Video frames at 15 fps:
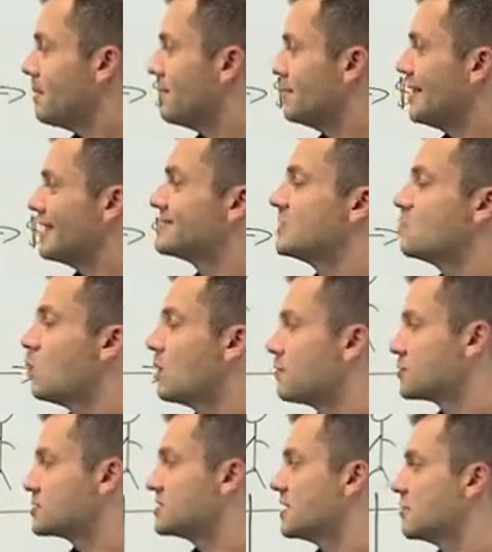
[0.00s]
less than
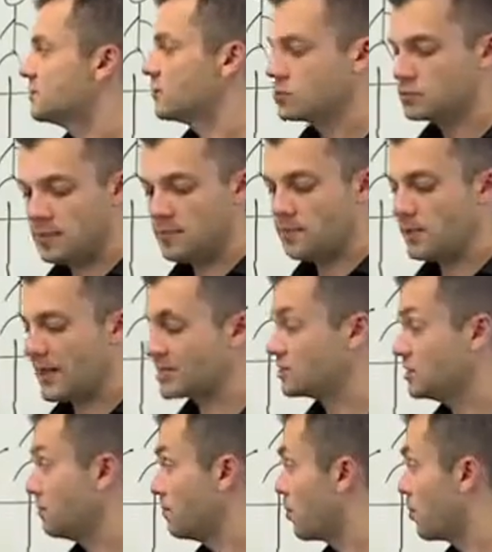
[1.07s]
1% of those people actually